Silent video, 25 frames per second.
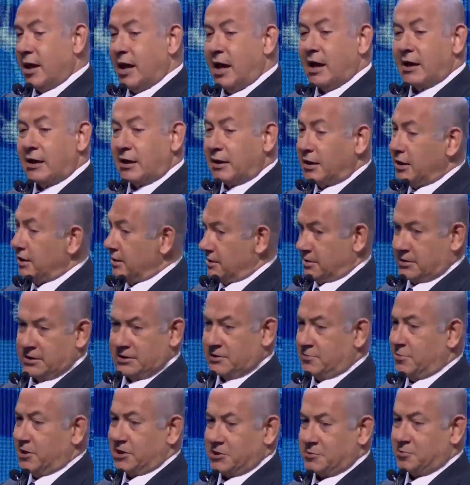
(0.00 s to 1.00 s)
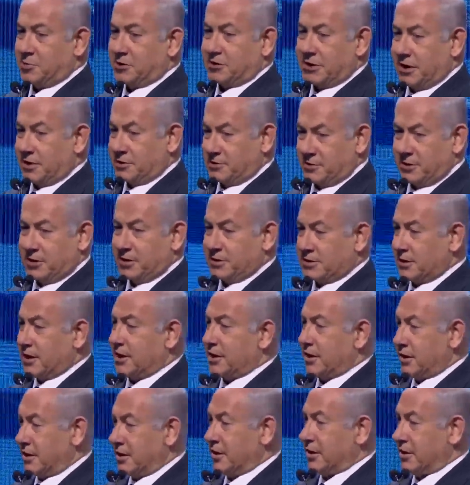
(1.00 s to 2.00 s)
at least as much potential as
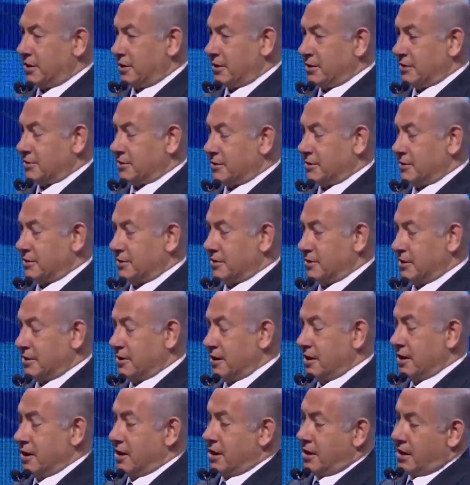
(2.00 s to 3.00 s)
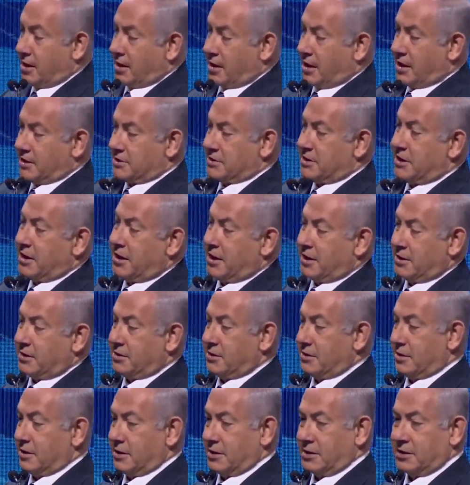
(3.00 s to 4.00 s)
anything else. Last night,
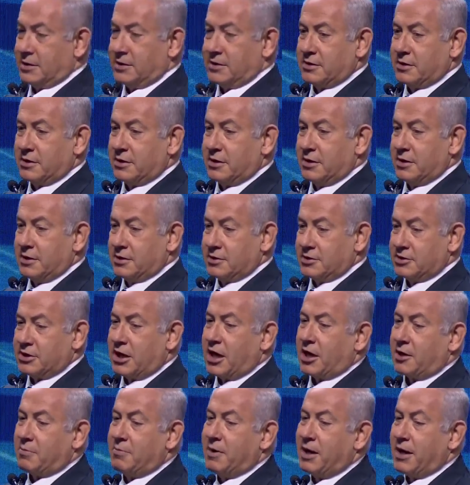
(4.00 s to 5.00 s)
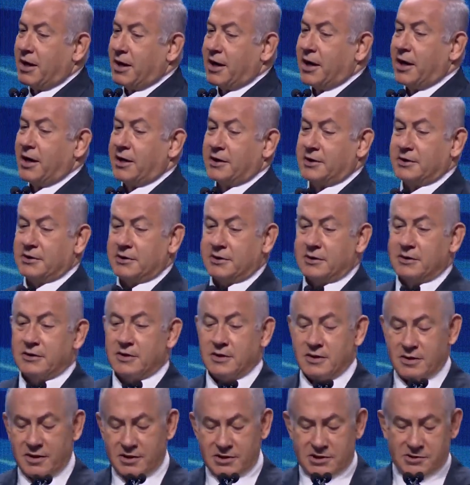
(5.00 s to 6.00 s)
Jack Ma and I
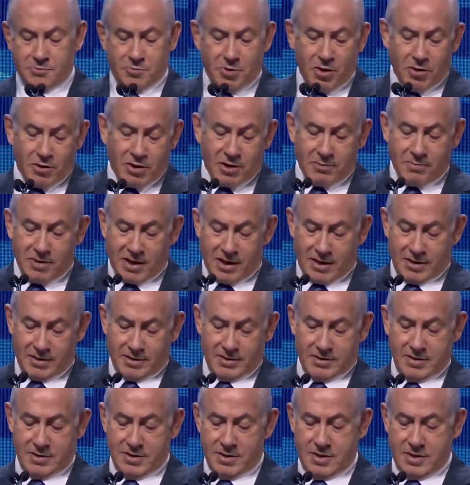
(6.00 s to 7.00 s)
spoke about